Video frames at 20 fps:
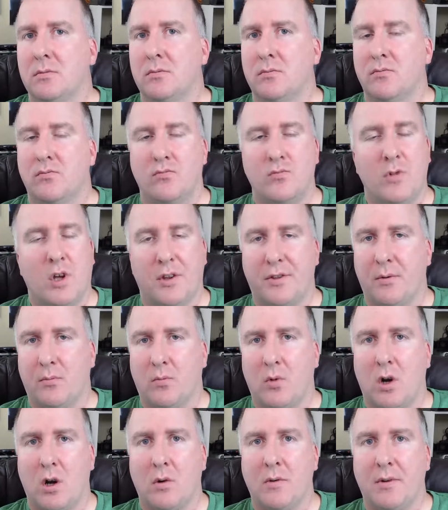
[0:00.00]
Nothing
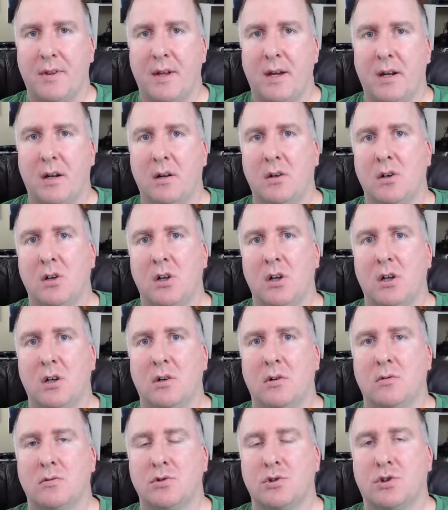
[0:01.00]
wrong with that.
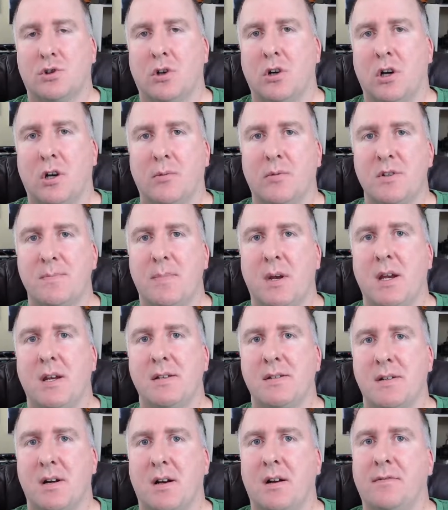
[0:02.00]
Tron was based
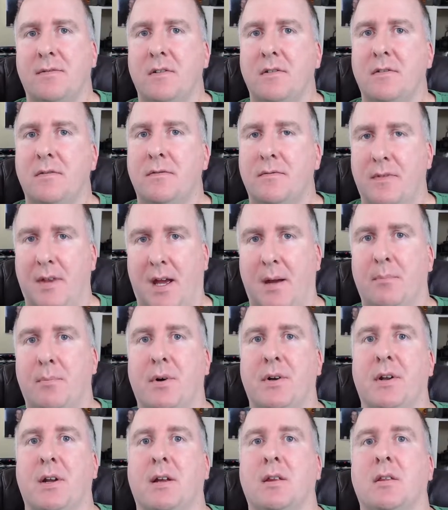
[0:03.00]
off of that
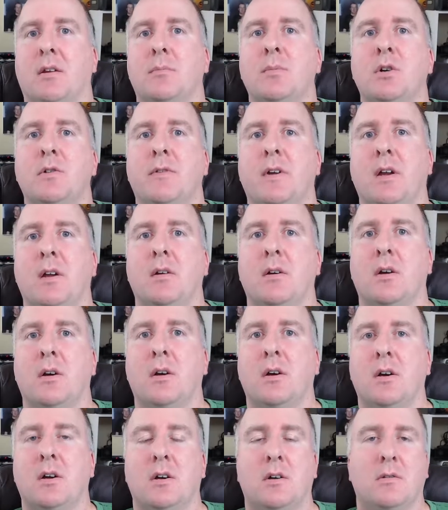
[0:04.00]
particular movie.
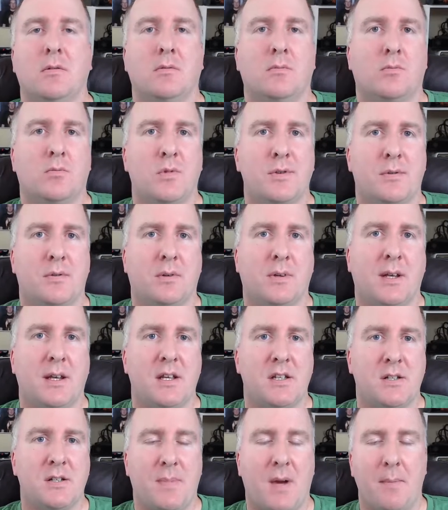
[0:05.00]
It was
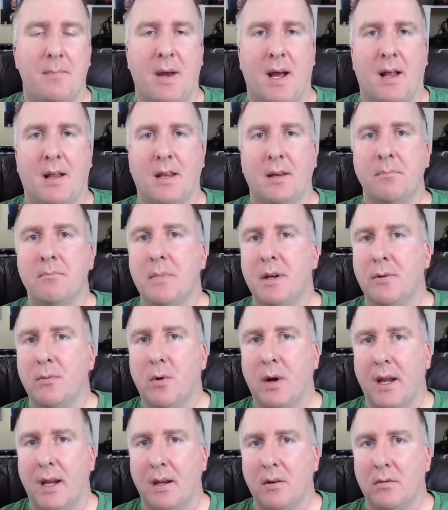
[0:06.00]
released by Bally
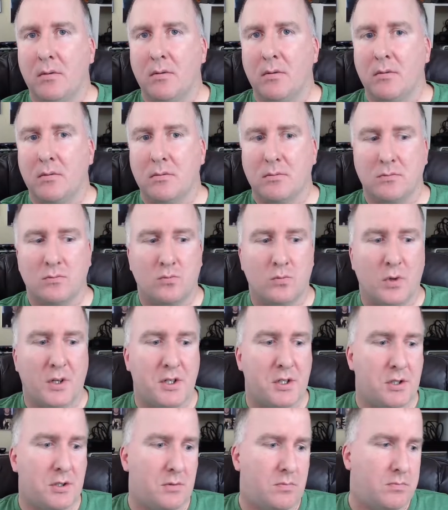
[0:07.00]
Midway,
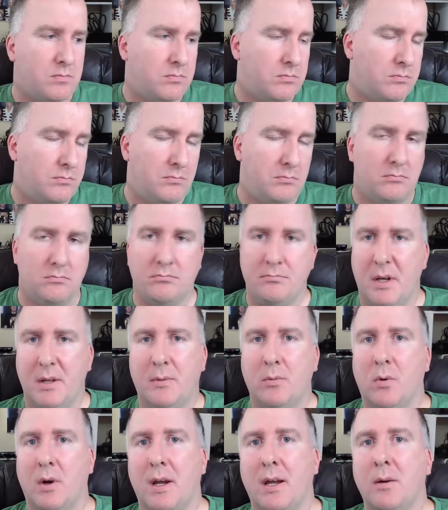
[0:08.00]
which
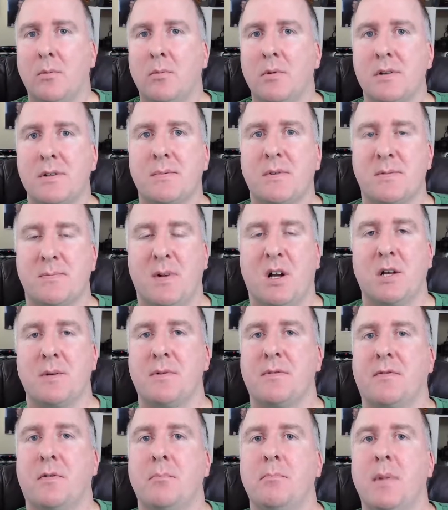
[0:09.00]
Midway was responsible
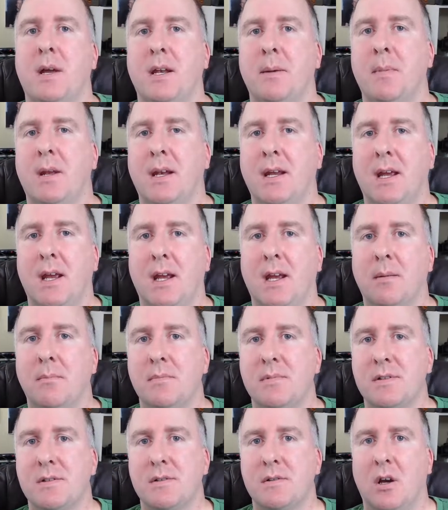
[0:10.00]
for many, many
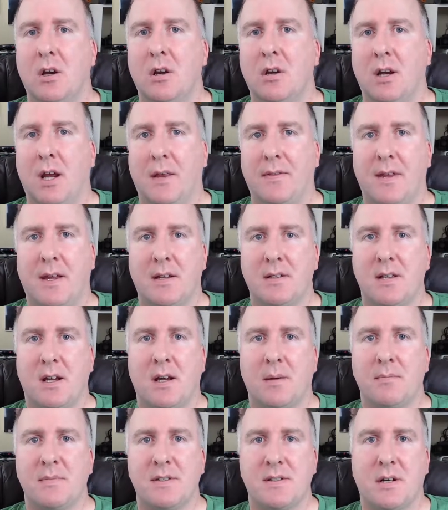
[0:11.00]
games at that
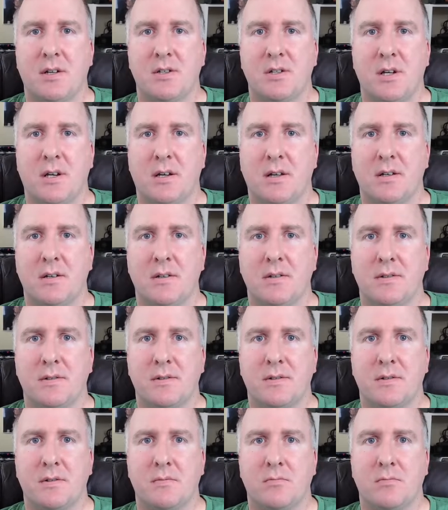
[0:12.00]
time, such as